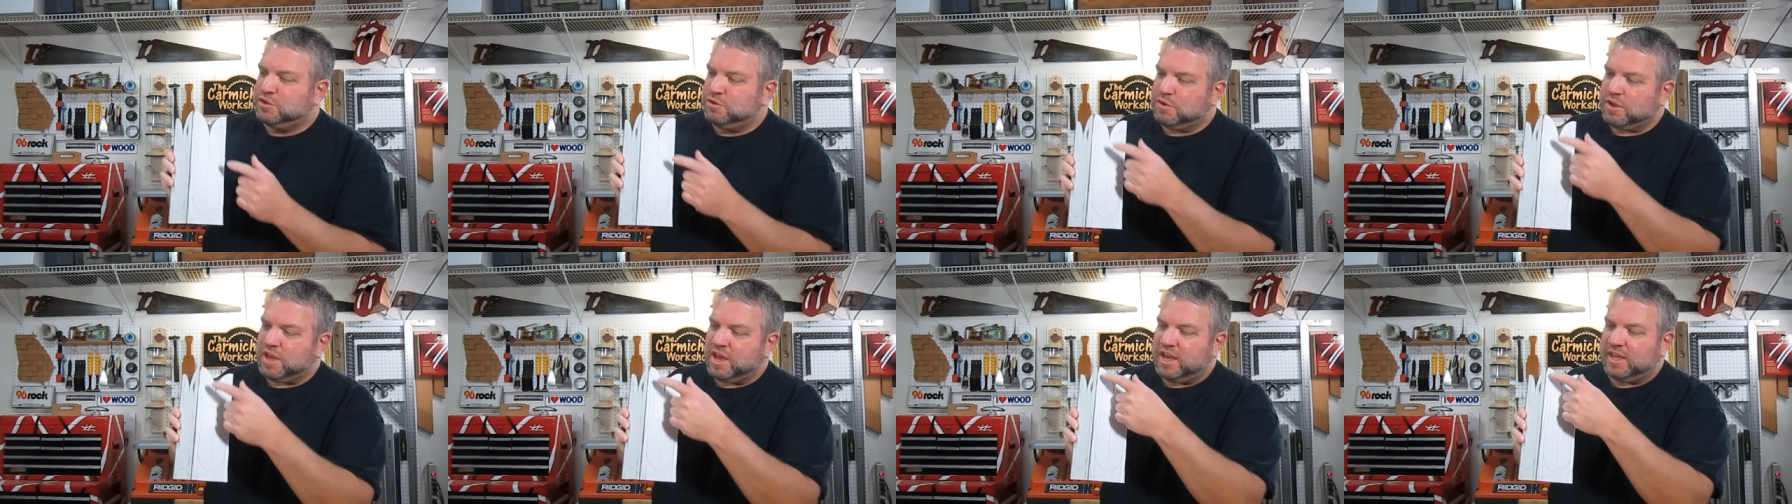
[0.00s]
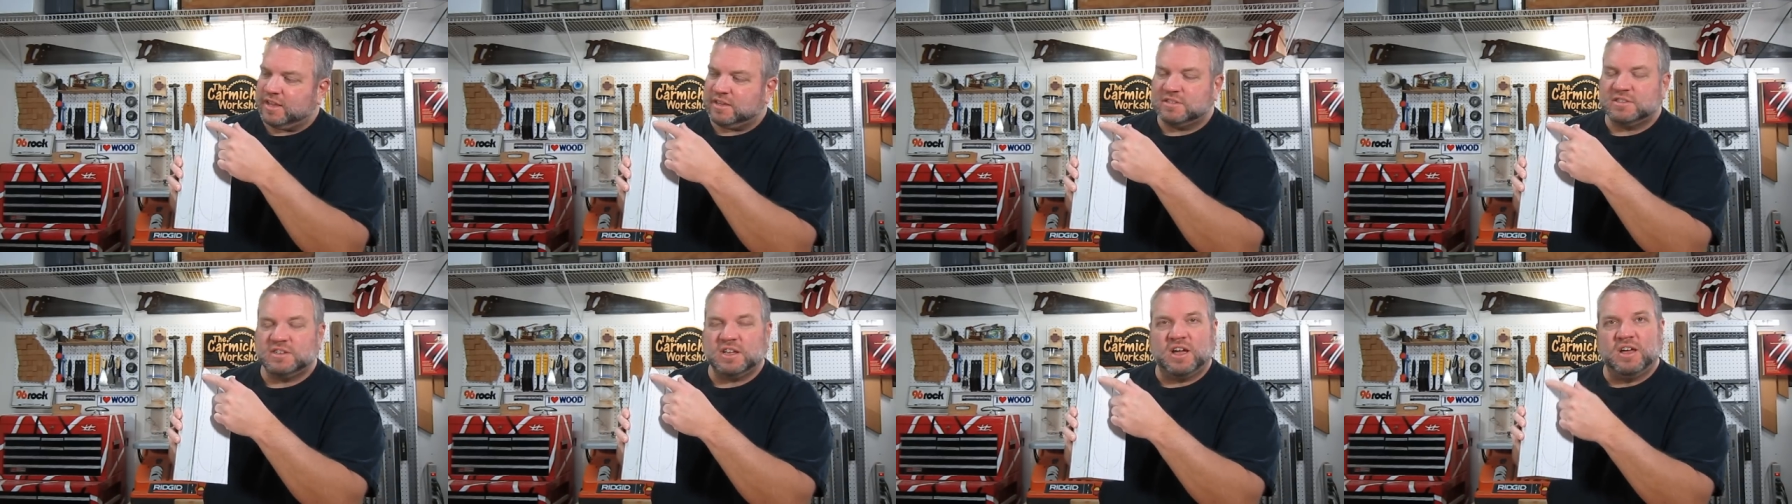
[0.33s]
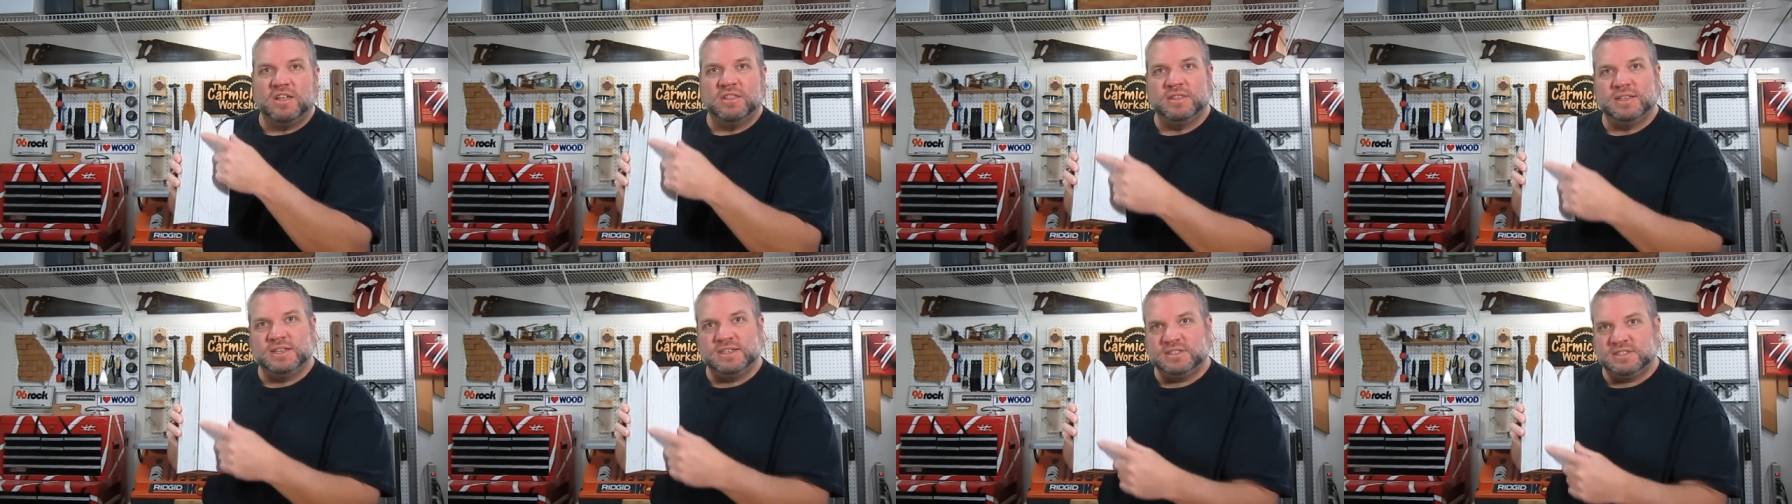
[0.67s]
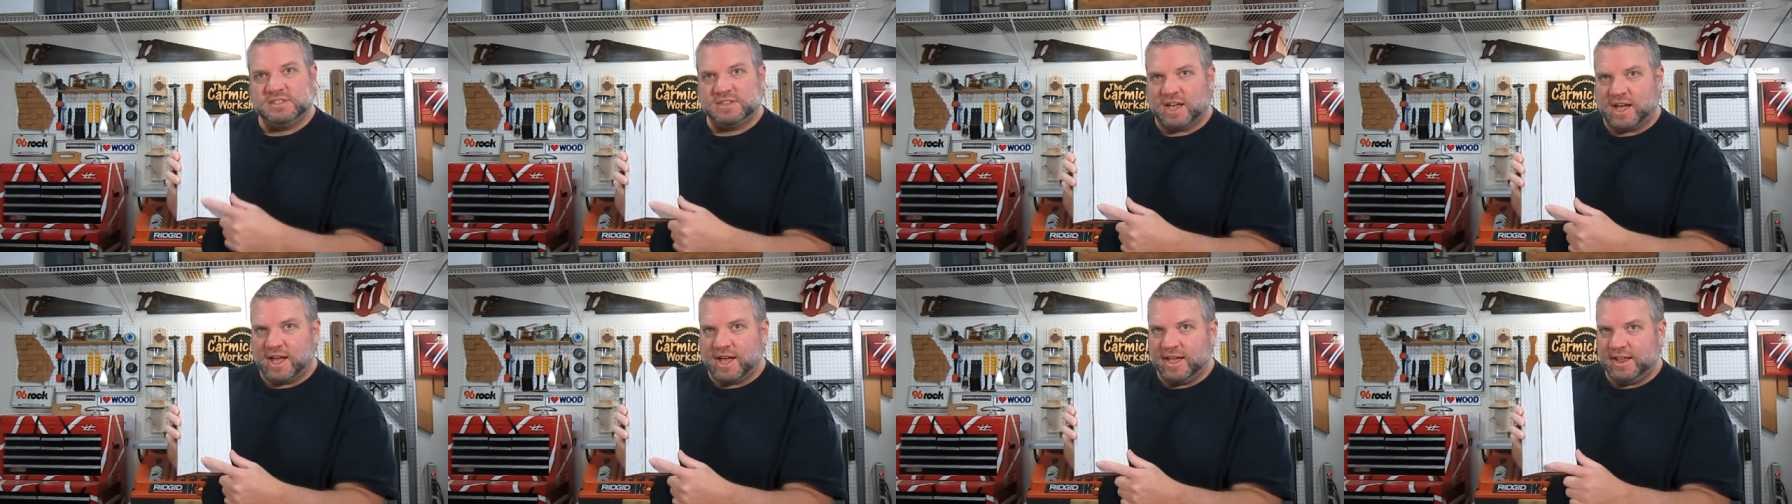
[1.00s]
two cuts on this
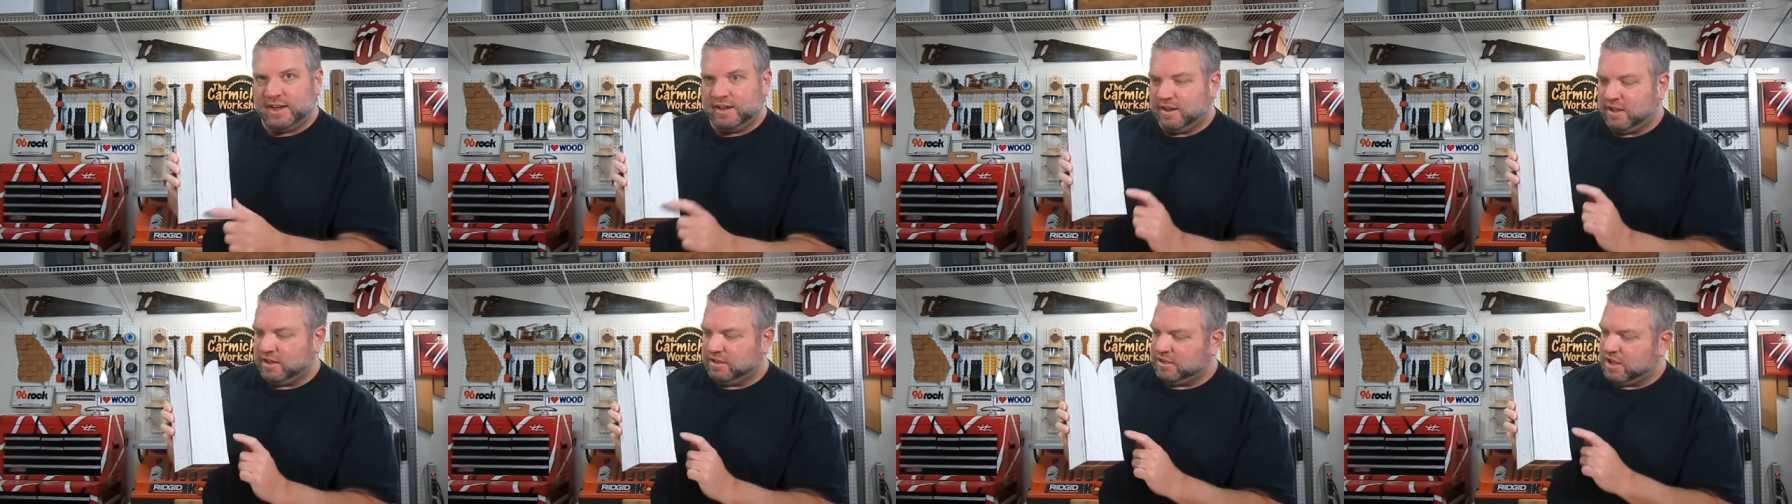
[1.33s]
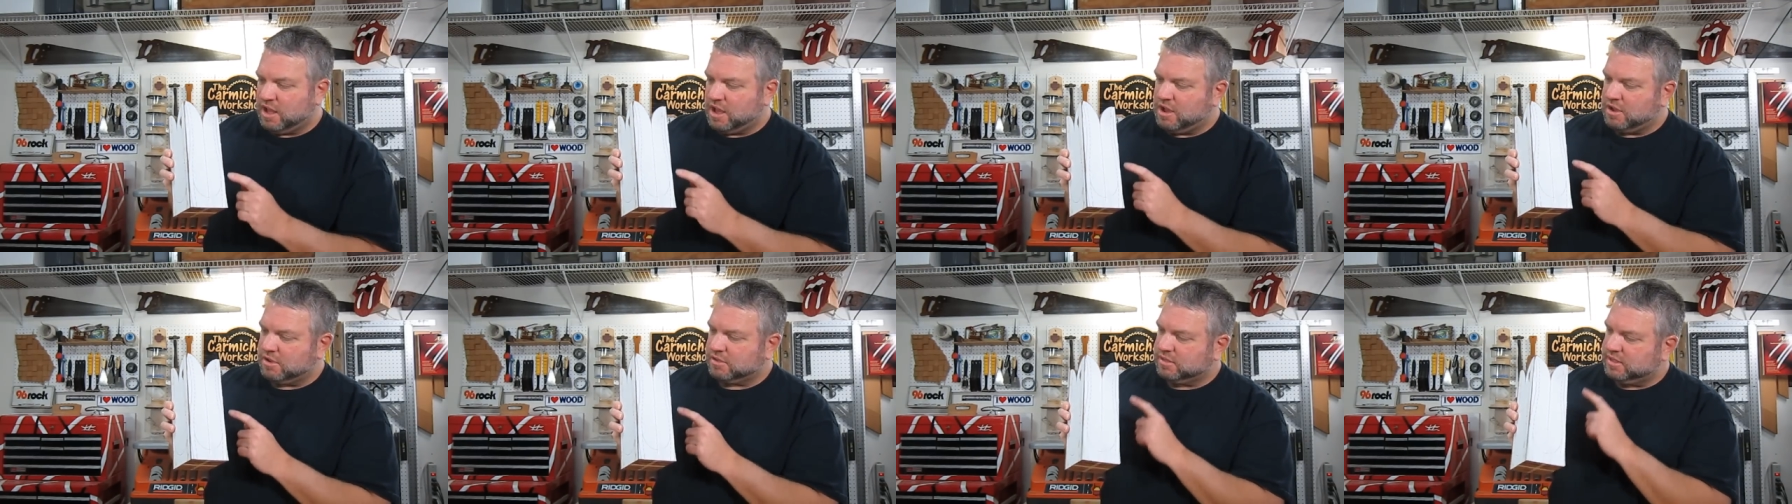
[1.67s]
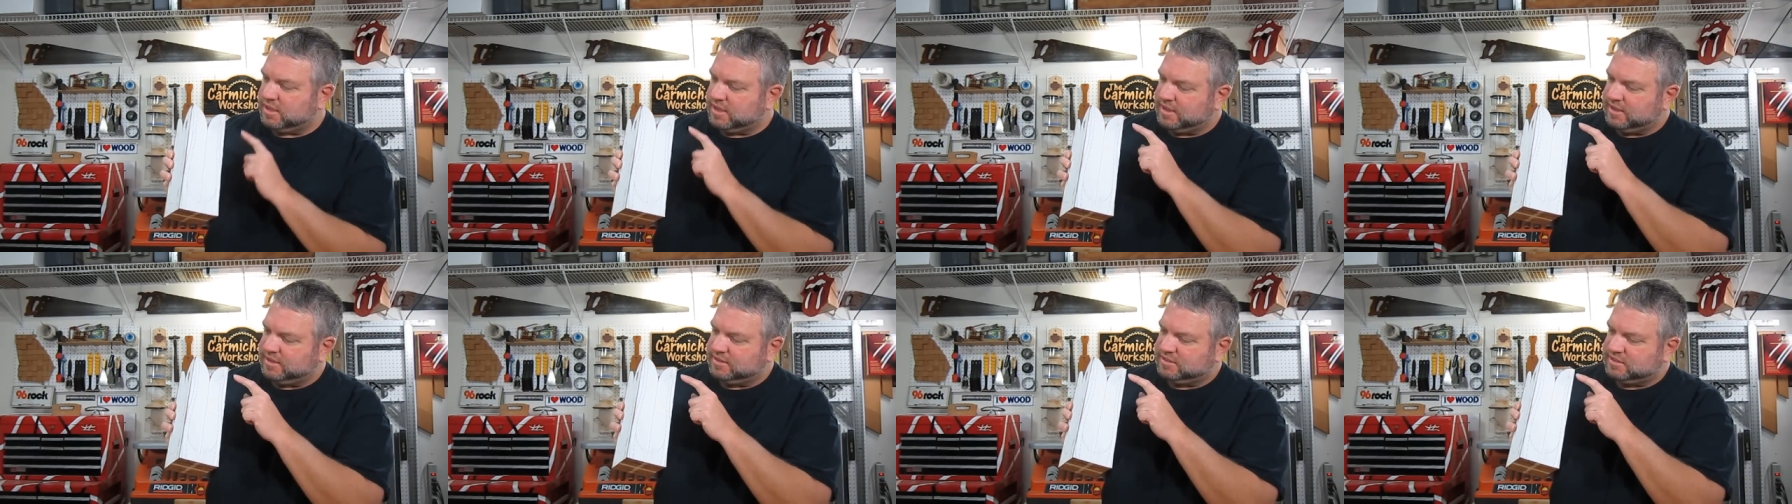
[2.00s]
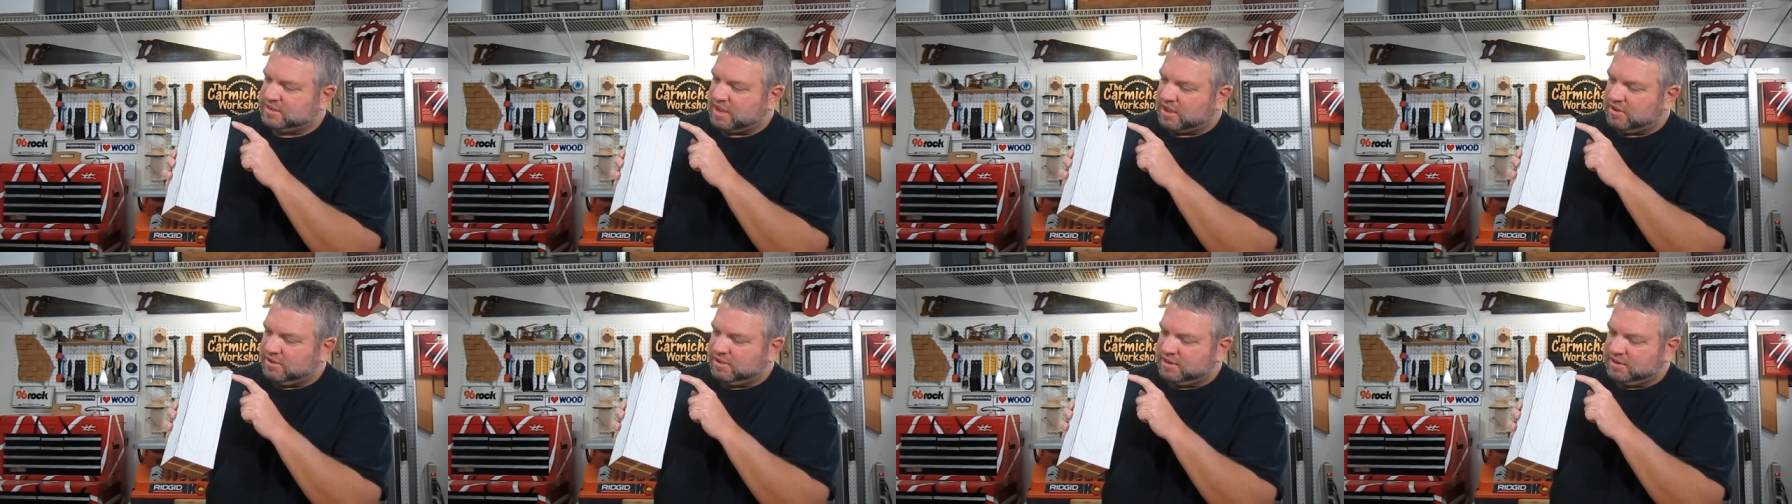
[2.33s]
side along the
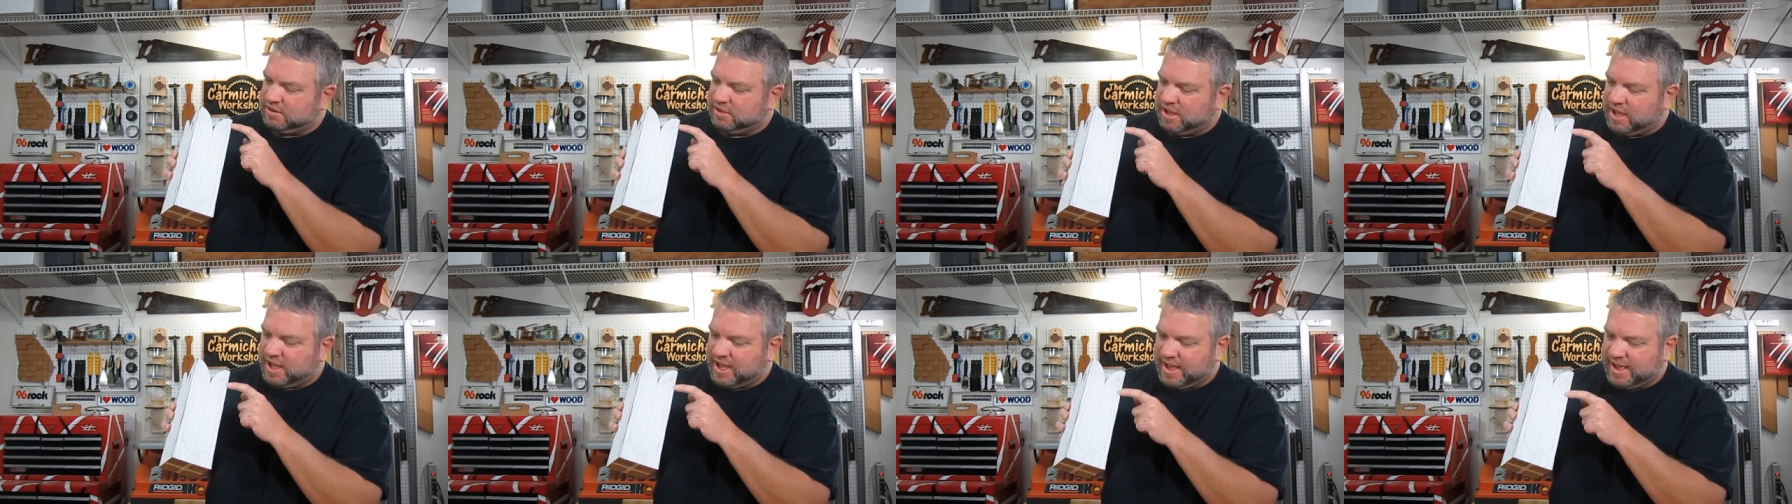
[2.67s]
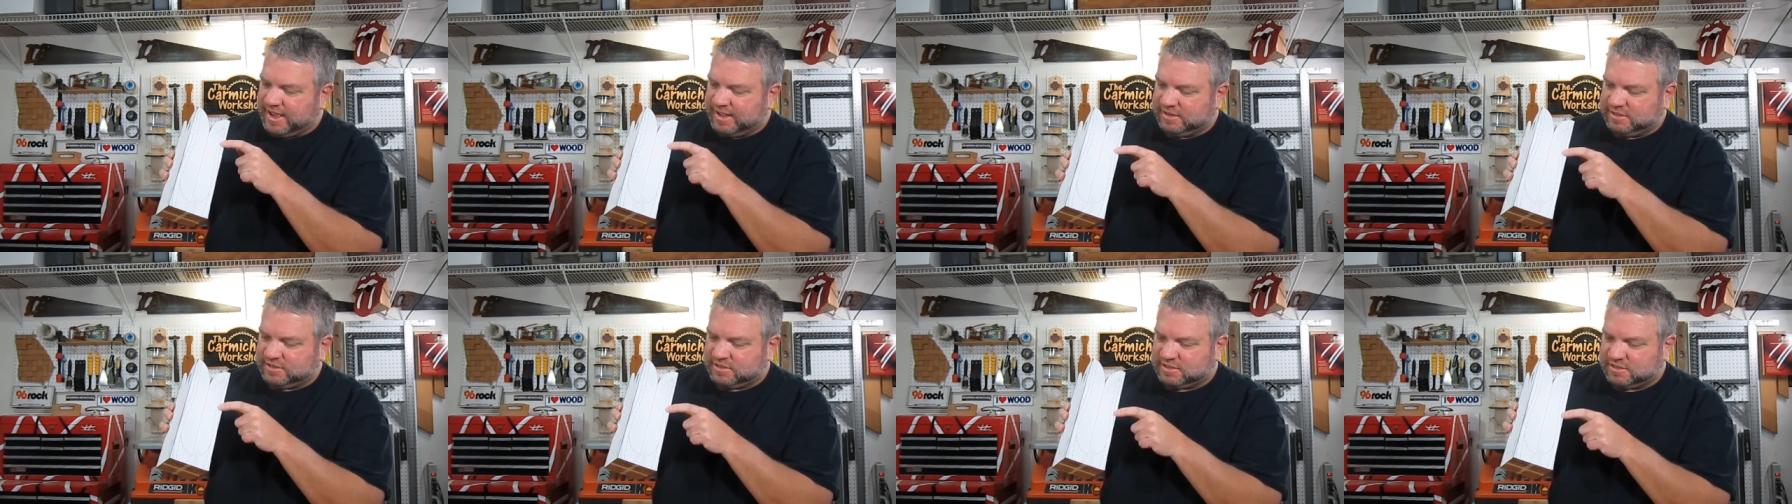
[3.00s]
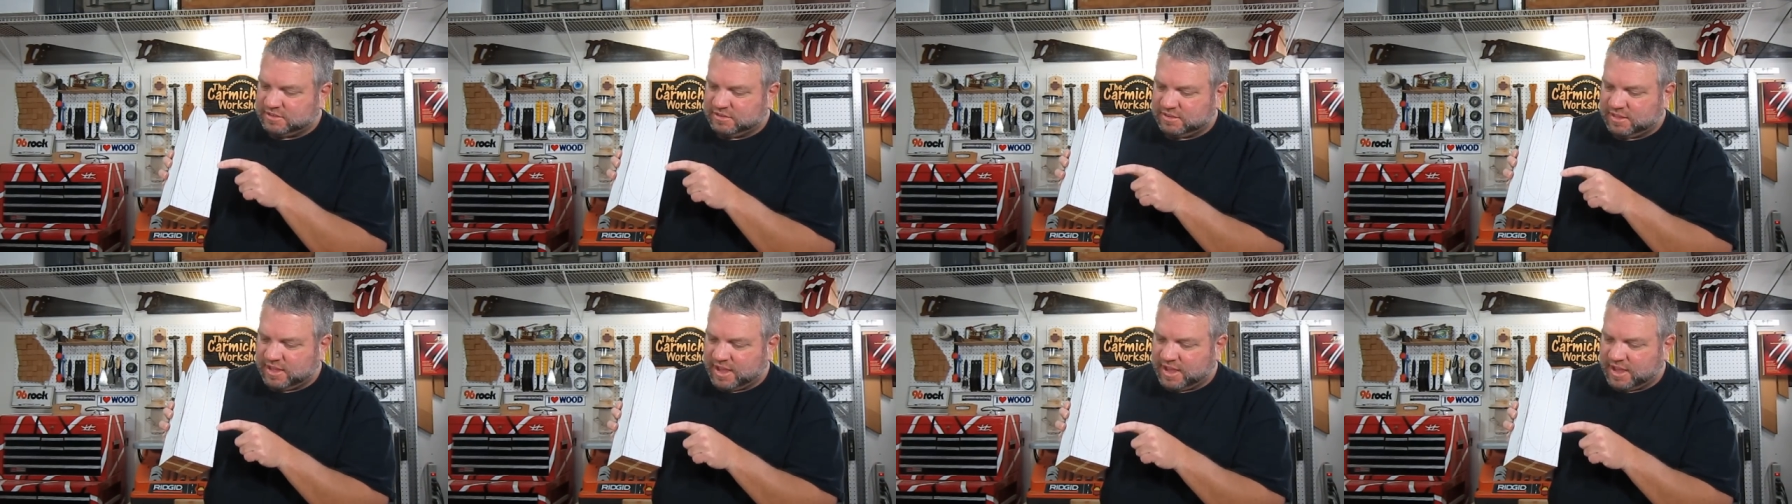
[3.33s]
solid lines